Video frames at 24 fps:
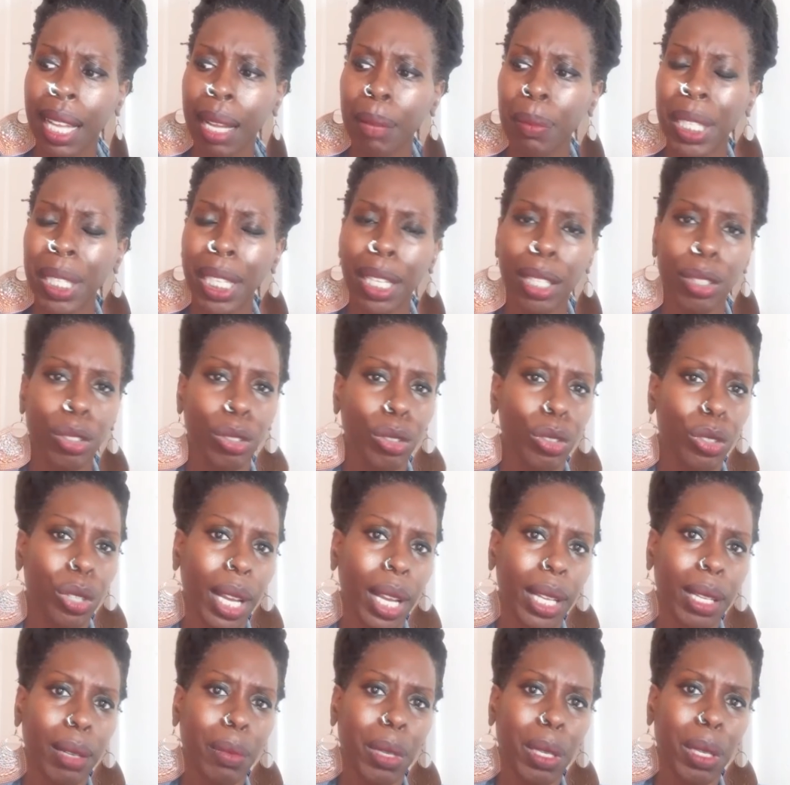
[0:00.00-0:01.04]
because you're
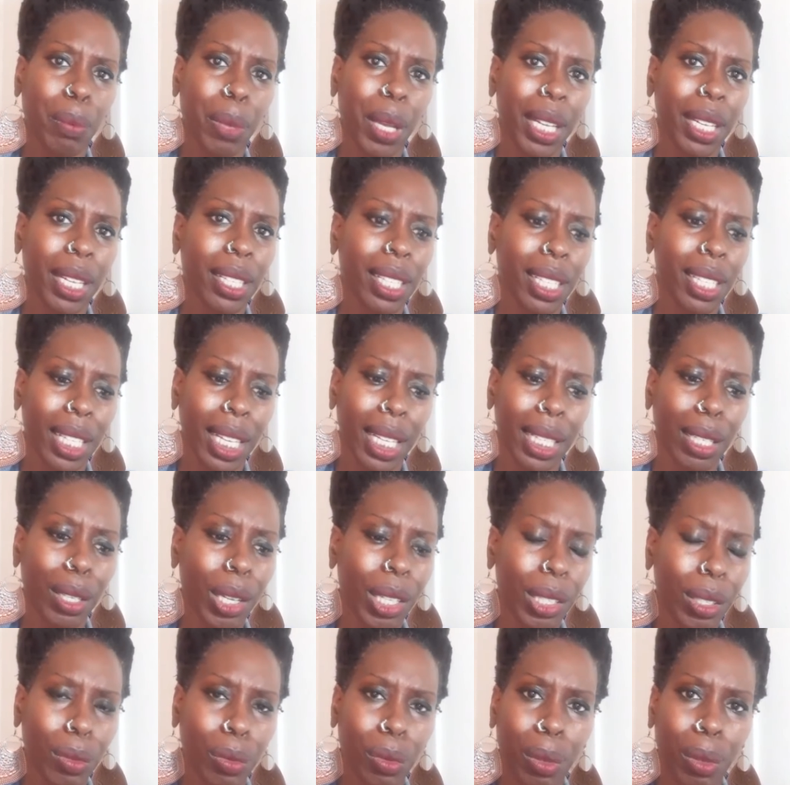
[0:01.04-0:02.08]
trying to be better than any
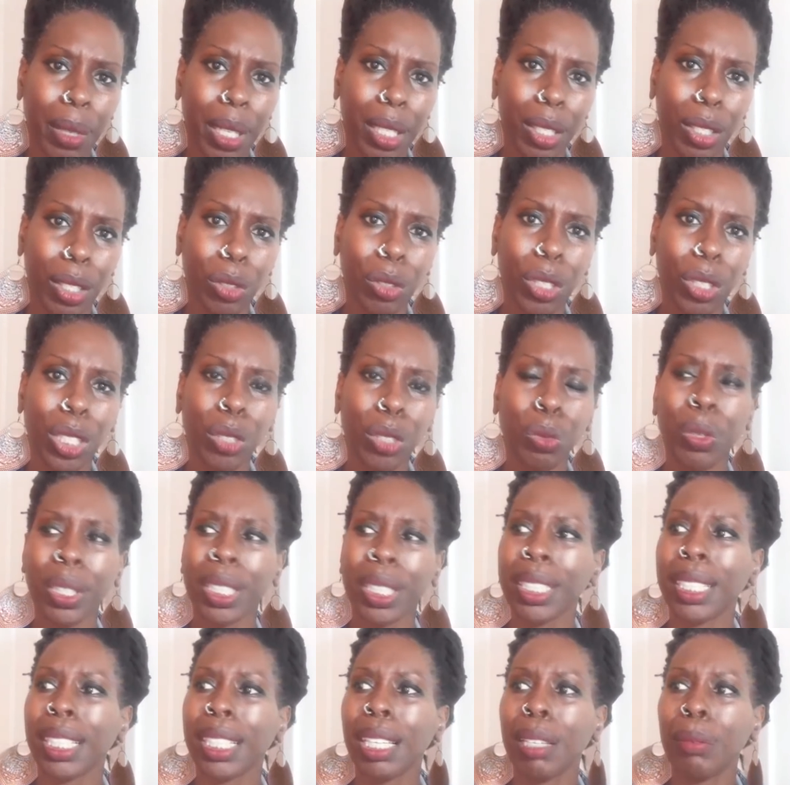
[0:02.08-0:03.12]
other woman. You just
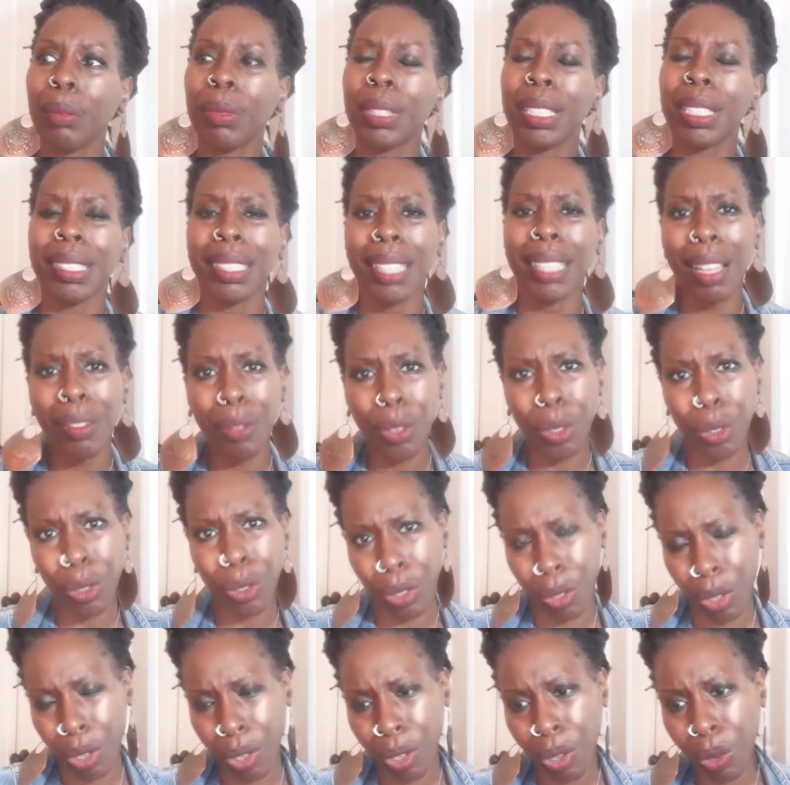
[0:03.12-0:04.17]
want to keep the
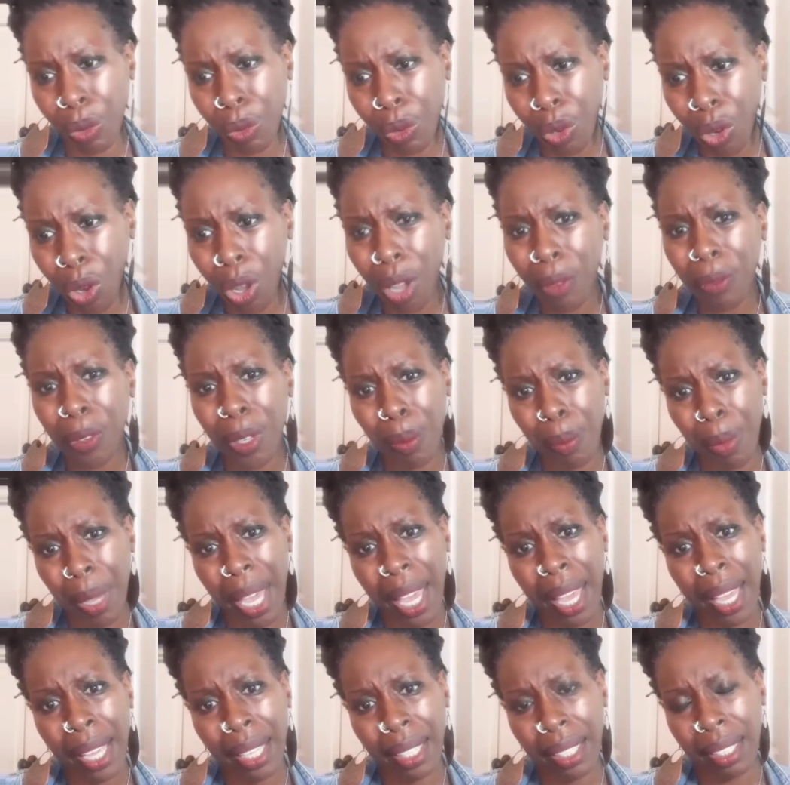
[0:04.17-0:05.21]
devils off your
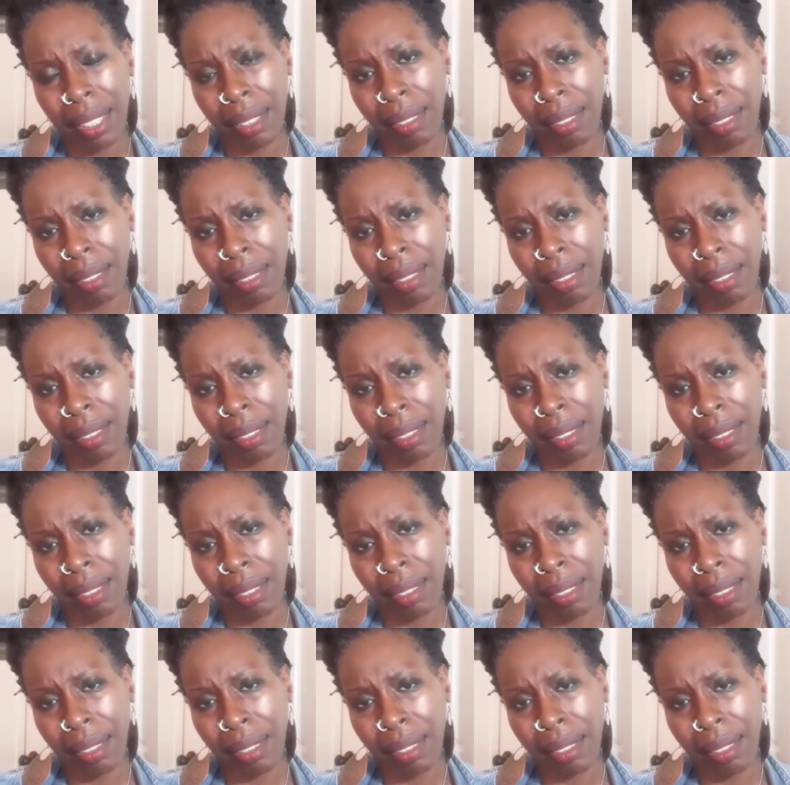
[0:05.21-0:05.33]
back.